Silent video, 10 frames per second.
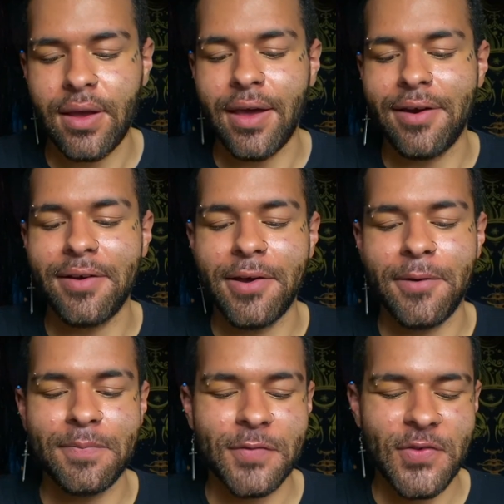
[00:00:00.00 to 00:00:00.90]
I don't
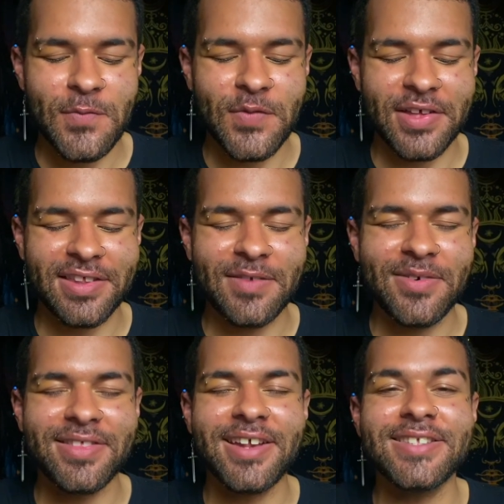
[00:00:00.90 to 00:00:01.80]
know. But
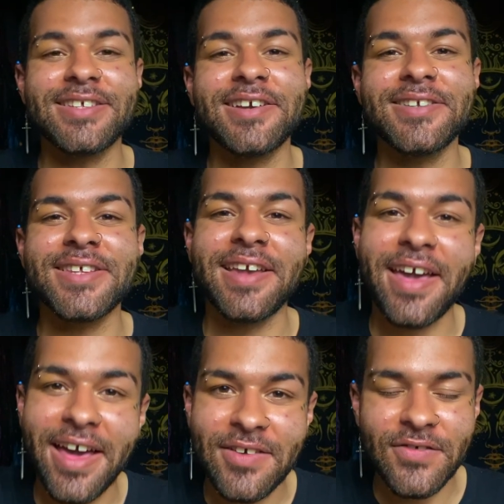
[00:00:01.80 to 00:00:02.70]
Libra, that is the cards that I
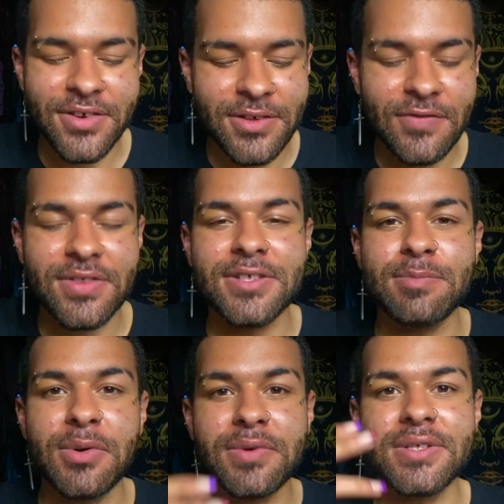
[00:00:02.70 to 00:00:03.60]
have for you for this
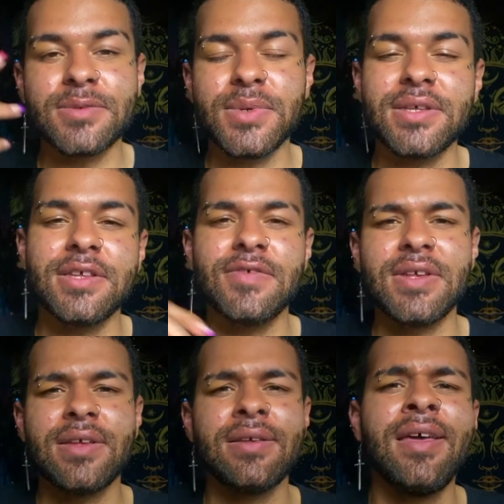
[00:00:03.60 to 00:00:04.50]
bonus weekly
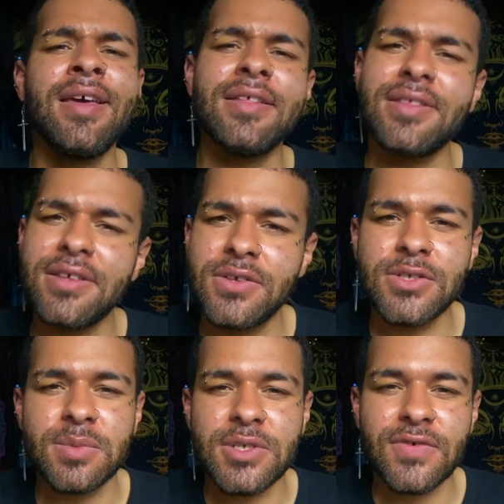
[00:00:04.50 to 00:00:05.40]
reading. Thank you
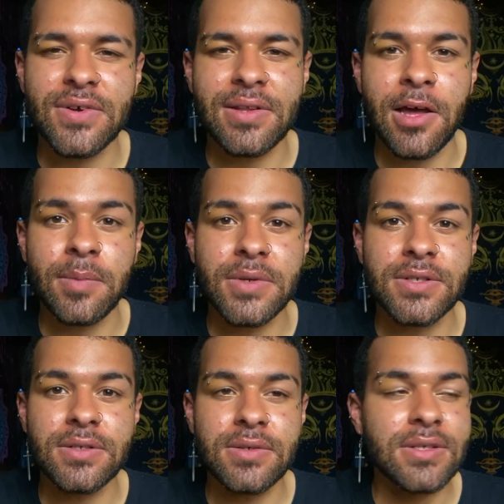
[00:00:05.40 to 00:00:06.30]
so much for allowing me
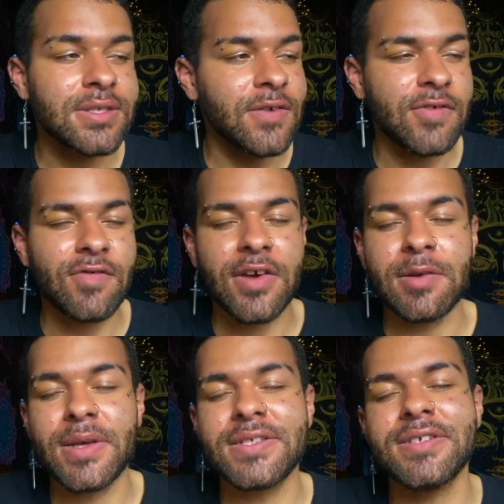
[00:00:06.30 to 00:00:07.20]
to do this. If you found a
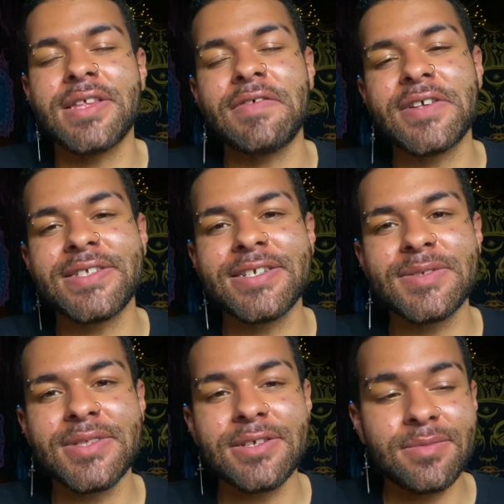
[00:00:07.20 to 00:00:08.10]
message that resonates
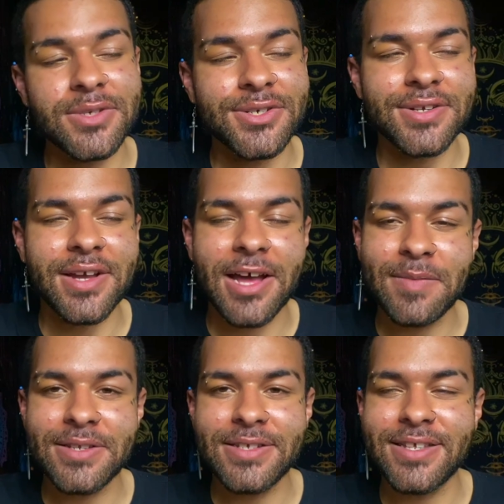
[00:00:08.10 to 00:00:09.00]
with you, be sure to
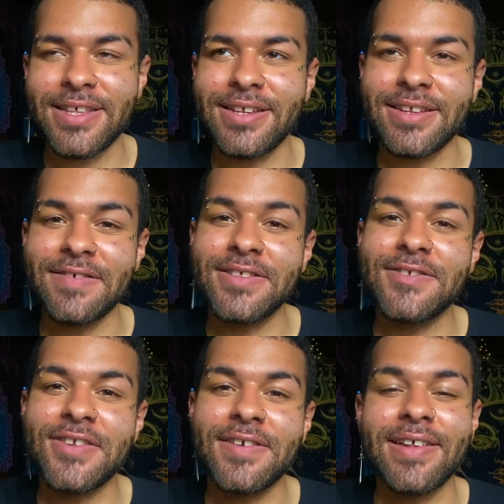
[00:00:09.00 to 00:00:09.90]
comment and give this
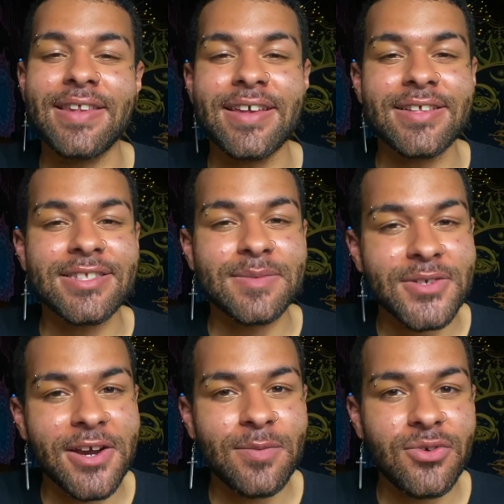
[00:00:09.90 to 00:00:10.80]
video a like and
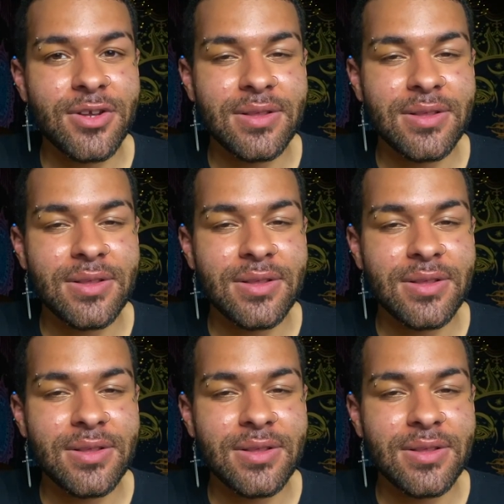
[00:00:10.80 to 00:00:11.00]
subscribe,